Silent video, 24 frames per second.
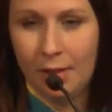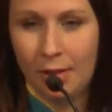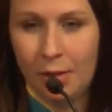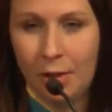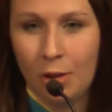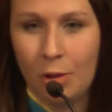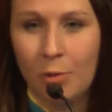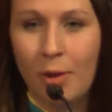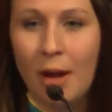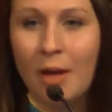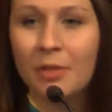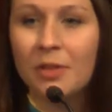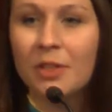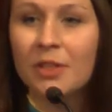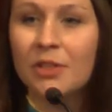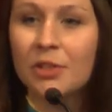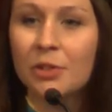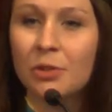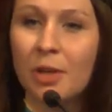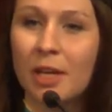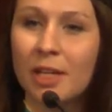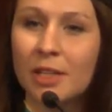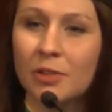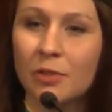Throughout this
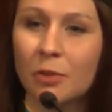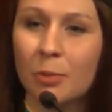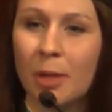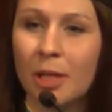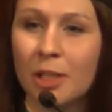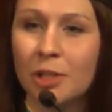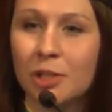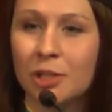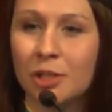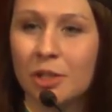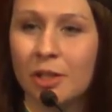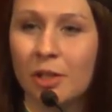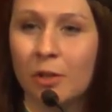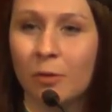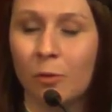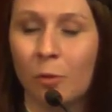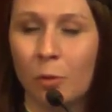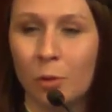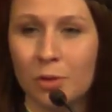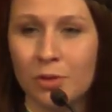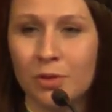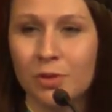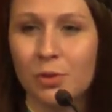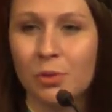transformation, the
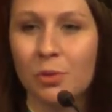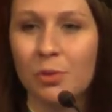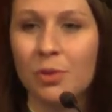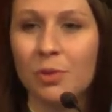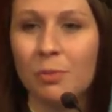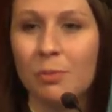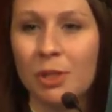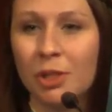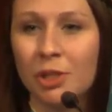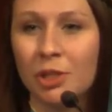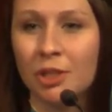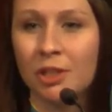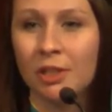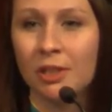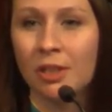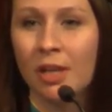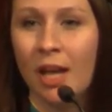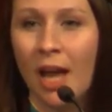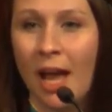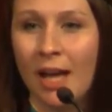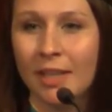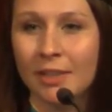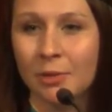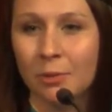Ford School's mission
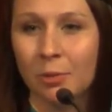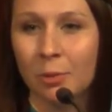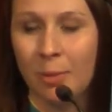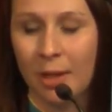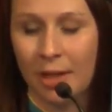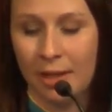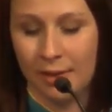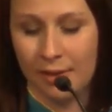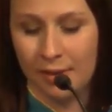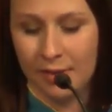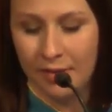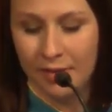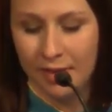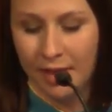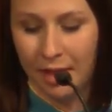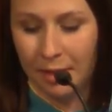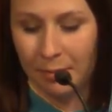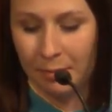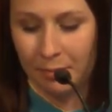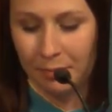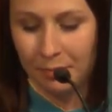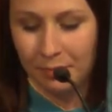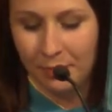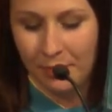has remained the
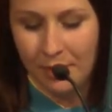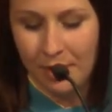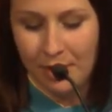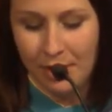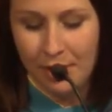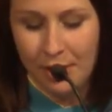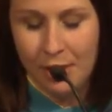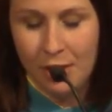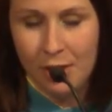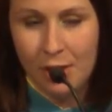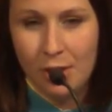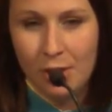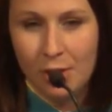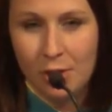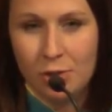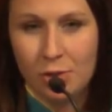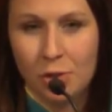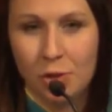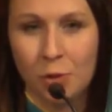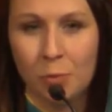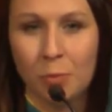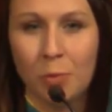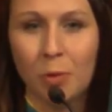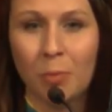same:
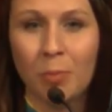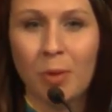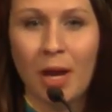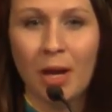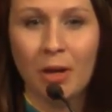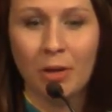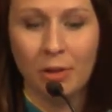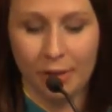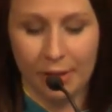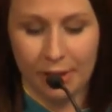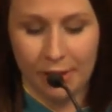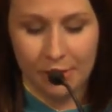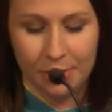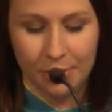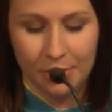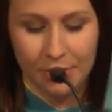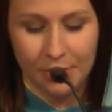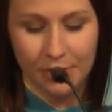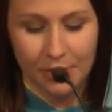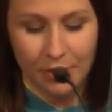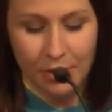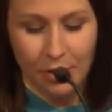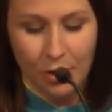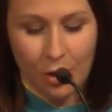to prepare
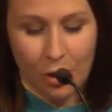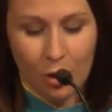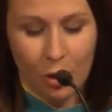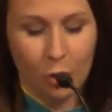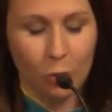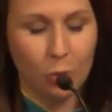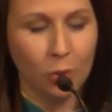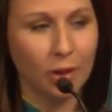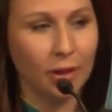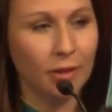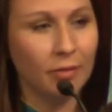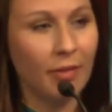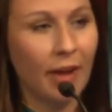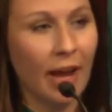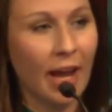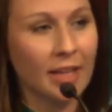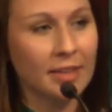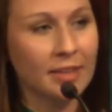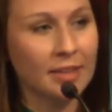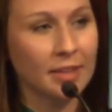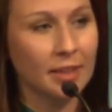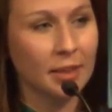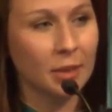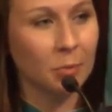leaders who will
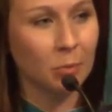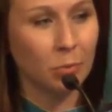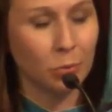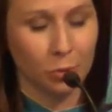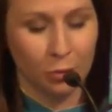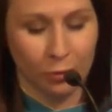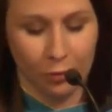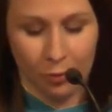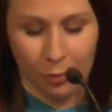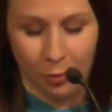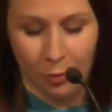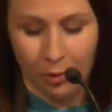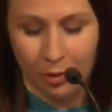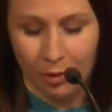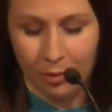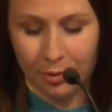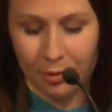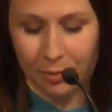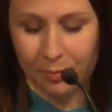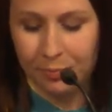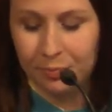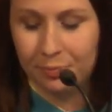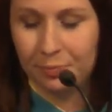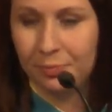advance and improve the
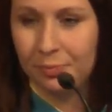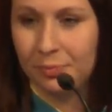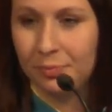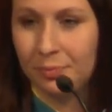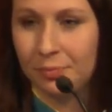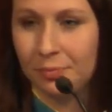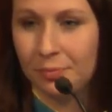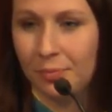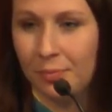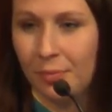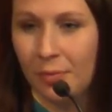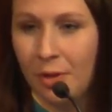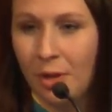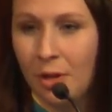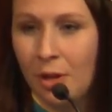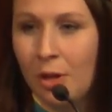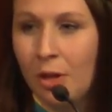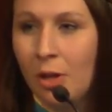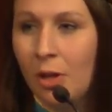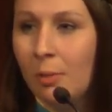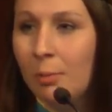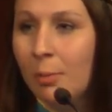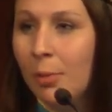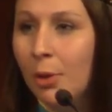world.
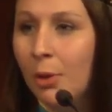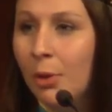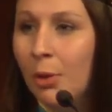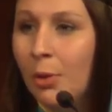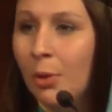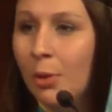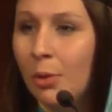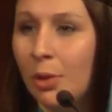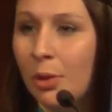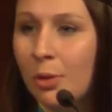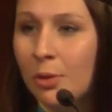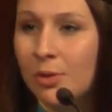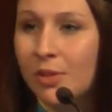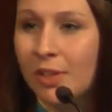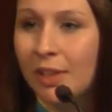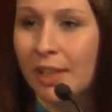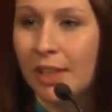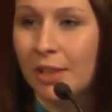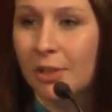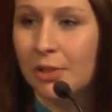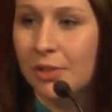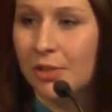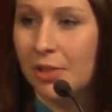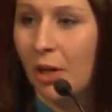But who those
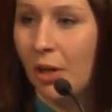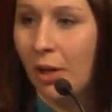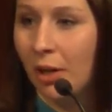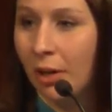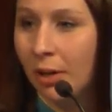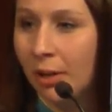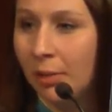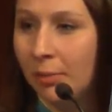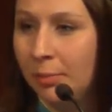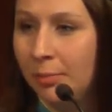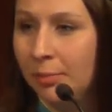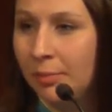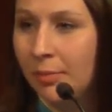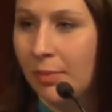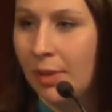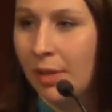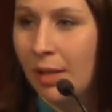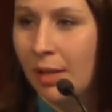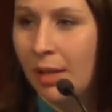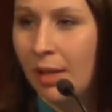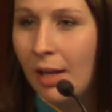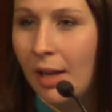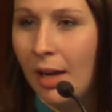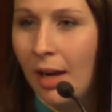leaders are
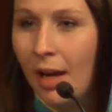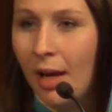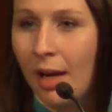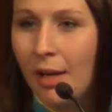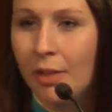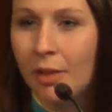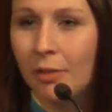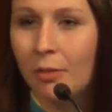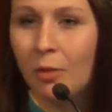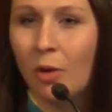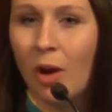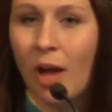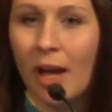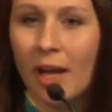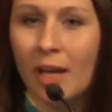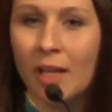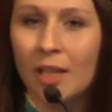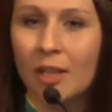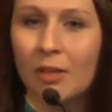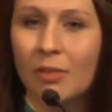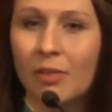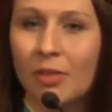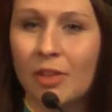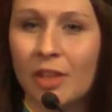and the
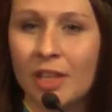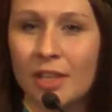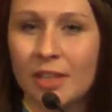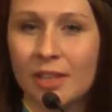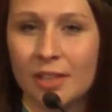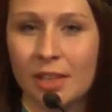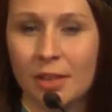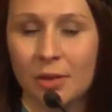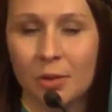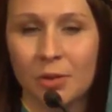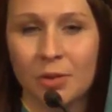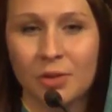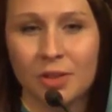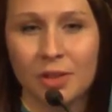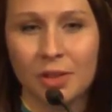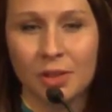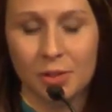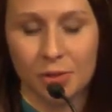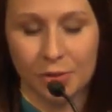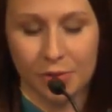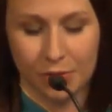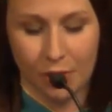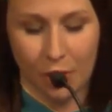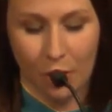variety of things that those
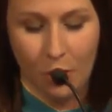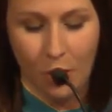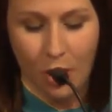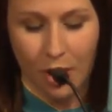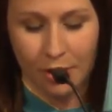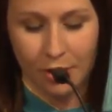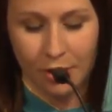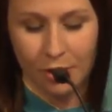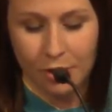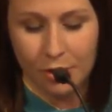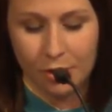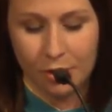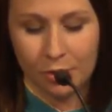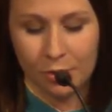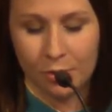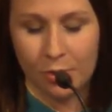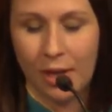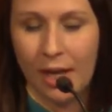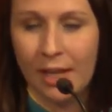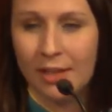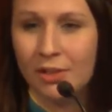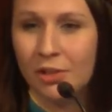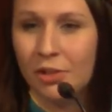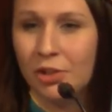leaders go on to do
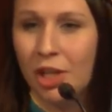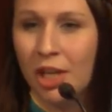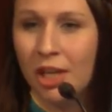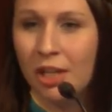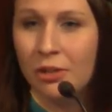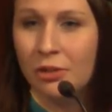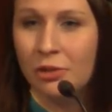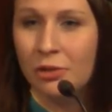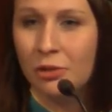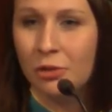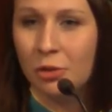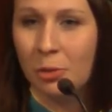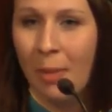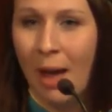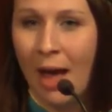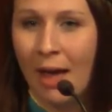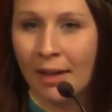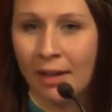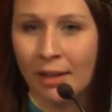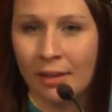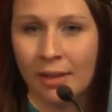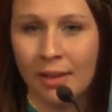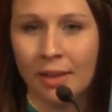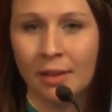has changed
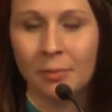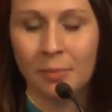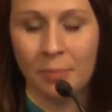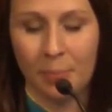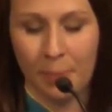dramatically.